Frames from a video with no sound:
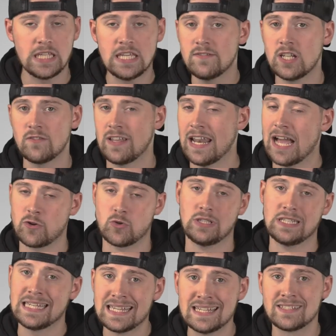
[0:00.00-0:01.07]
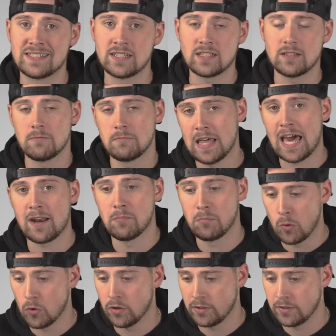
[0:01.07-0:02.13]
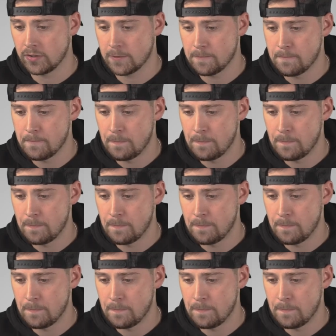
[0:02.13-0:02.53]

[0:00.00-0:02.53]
even if it actually isn't that important.